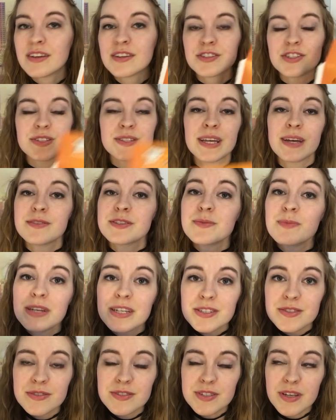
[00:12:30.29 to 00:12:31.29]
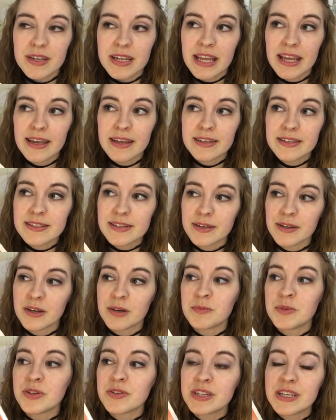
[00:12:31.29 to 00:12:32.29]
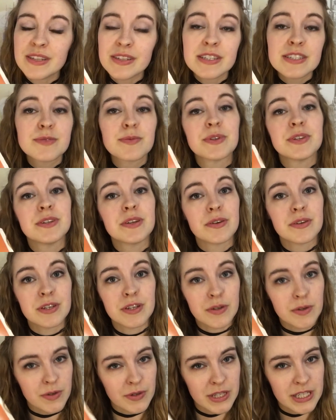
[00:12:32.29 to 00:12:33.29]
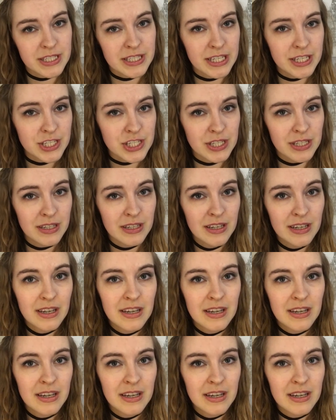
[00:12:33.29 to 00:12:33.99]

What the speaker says: Just have some extras on hand. You'll need this when you go to your orientation.